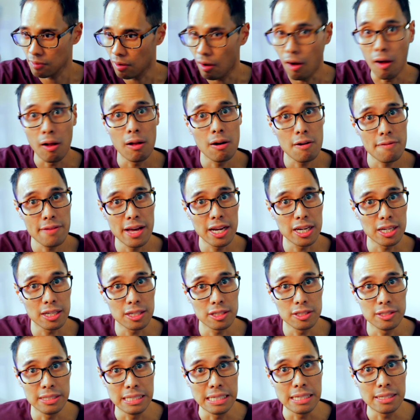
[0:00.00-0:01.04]
all
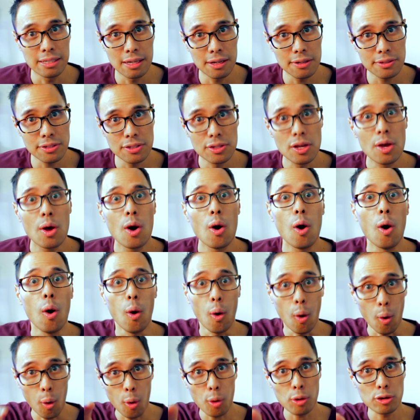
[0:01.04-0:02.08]
that details?
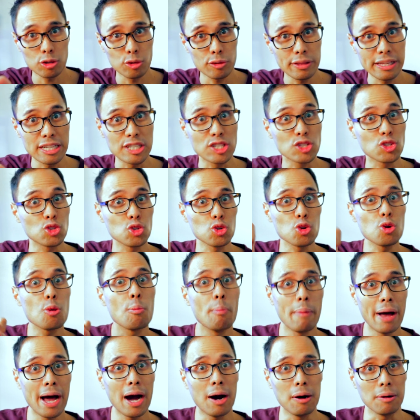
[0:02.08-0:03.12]
Or do they
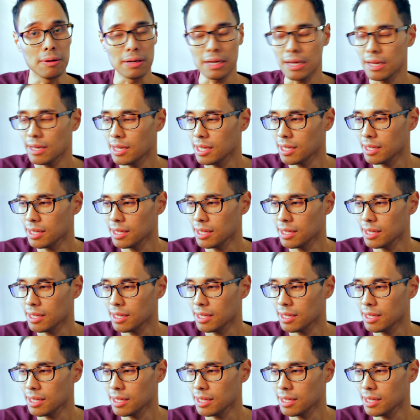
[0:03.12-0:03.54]
zoom out